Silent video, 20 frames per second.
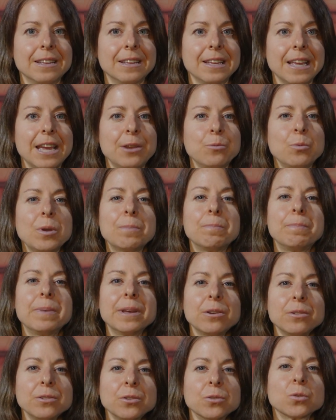And we
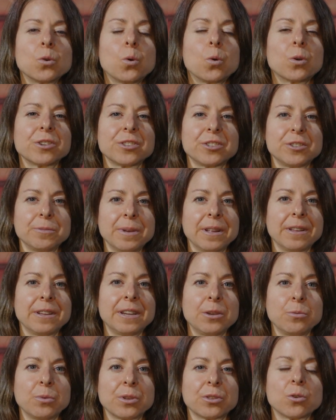build on core
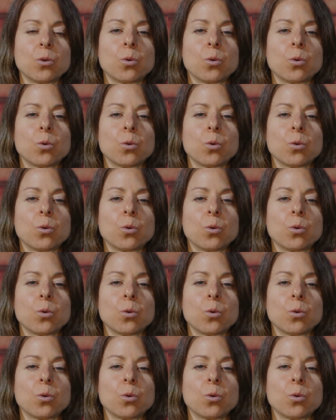stability with